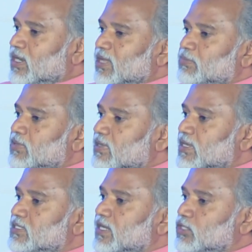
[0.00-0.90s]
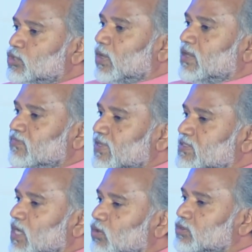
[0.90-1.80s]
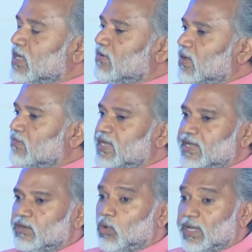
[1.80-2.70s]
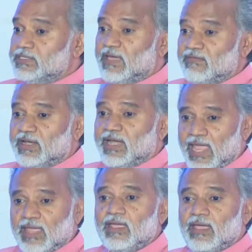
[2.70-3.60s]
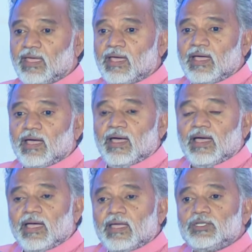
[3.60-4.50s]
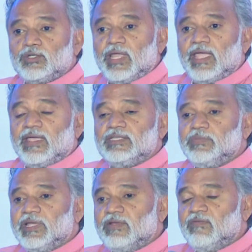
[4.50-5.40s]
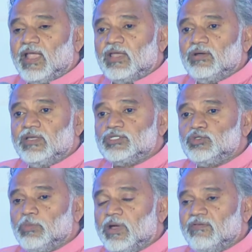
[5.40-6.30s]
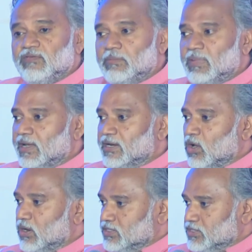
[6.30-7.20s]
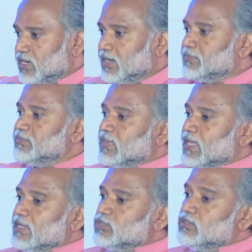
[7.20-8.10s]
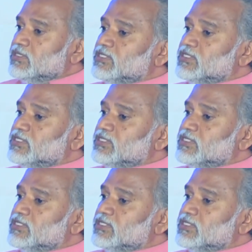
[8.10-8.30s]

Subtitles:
deeper, listening to 25,000 hours of Indian voice every day. Today he's been valued as $2.5 billion, right? So this is